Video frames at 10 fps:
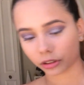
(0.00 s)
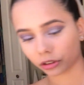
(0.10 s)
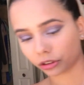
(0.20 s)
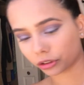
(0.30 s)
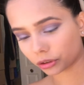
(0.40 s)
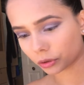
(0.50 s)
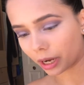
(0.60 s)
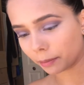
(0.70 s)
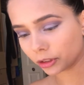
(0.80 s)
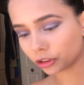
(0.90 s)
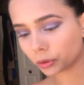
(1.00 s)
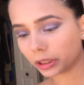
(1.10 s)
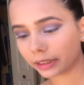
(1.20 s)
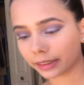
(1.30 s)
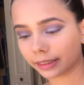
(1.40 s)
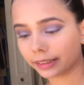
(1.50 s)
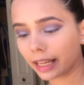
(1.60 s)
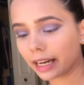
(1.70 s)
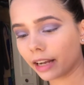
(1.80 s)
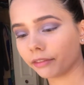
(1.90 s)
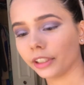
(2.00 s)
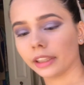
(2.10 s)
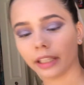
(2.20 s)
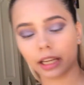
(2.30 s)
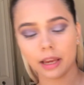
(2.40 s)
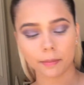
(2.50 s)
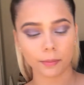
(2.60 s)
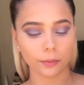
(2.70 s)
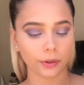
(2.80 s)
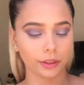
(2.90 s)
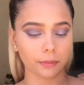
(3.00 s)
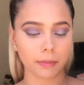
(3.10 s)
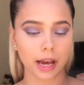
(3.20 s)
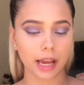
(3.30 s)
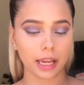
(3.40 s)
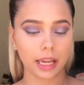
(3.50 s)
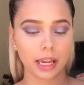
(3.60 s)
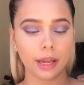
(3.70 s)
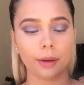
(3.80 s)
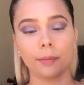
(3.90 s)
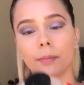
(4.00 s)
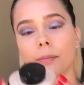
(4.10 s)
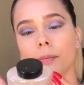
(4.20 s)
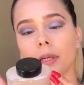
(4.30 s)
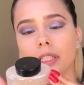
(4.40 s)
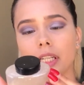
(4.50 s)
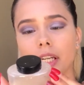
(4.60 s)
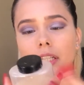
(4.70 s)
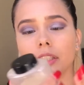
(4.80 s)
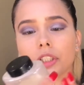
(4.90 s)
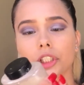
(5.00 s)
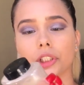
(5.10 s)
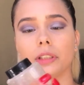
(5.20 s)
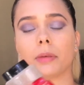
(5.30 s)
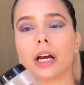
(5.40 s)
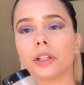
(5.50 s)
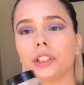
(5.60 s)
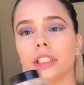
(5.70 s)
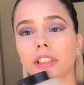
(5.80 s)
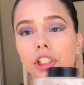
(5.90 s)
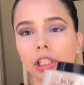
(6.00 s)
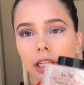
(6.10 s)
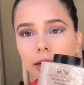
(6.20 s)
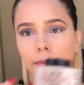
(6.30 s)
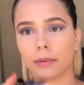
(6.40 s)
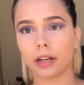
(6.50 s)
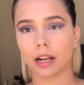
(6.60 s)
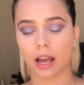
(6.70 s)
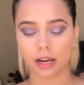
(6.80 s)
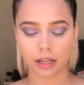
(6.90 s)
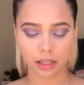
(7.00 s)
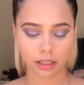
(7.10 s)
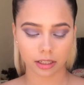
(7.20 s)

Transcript: So I'm just going to set everything with my Beignet Luxury Powder in the shade Banana.